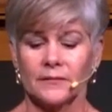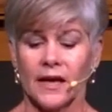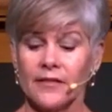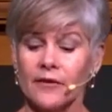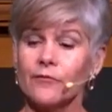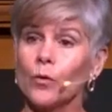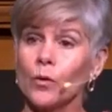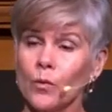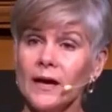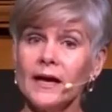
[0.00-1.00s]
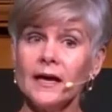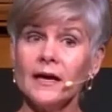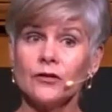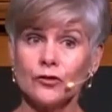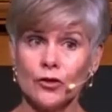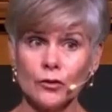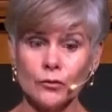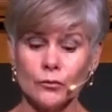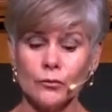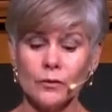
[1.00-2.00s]
and therefore we
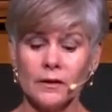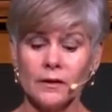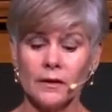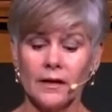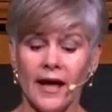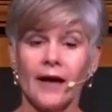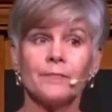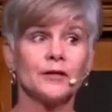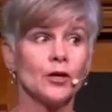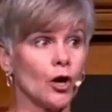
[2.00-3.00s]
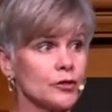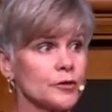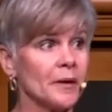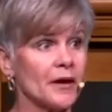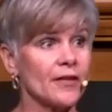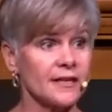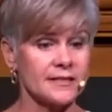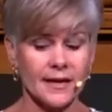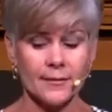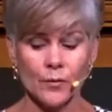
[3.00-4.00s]
too have been called to bear
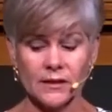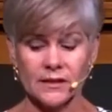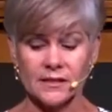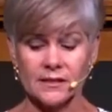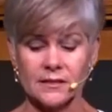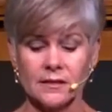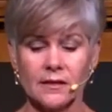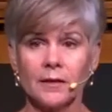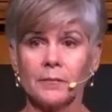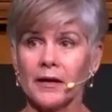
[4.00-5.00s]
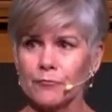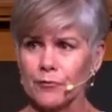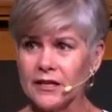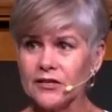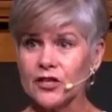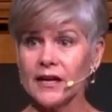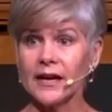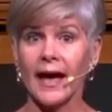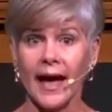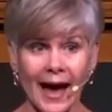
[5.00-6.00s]
that same witness by
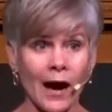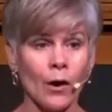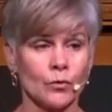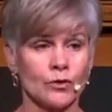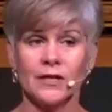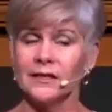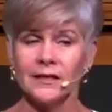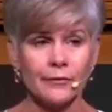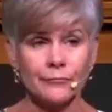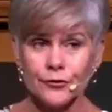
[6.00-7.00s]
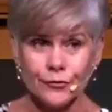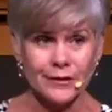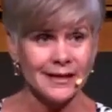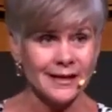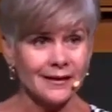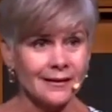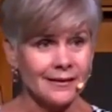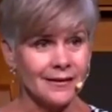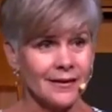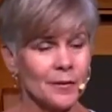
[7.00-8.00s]
reaching out, not
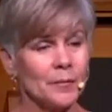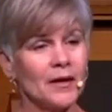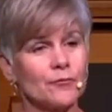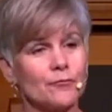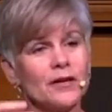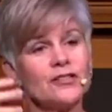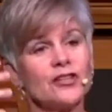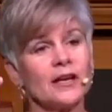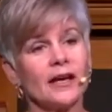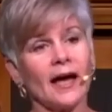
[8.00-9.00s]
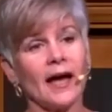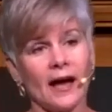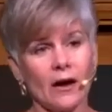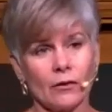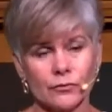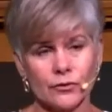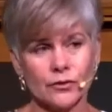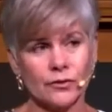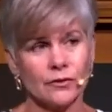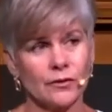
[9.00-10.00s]
retreating, but reaching
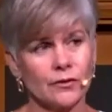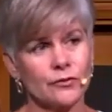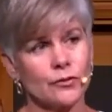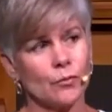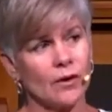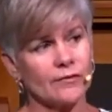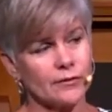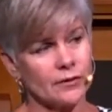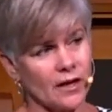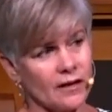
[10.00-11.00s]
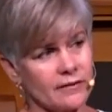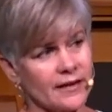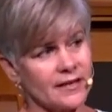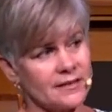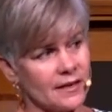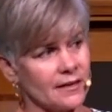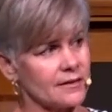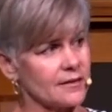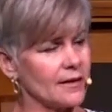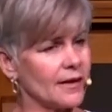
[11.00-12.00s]
out to offer love and
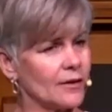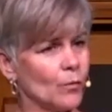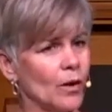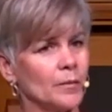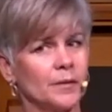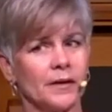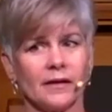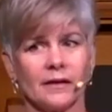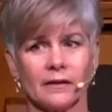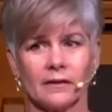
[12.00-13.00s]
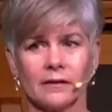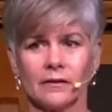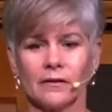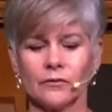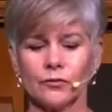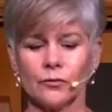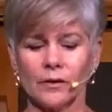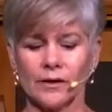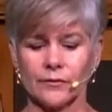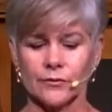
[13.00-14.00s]
dignity and well being
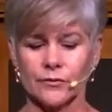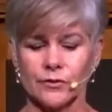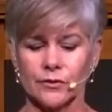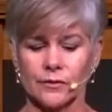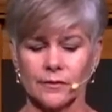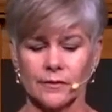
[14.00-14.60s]
to others.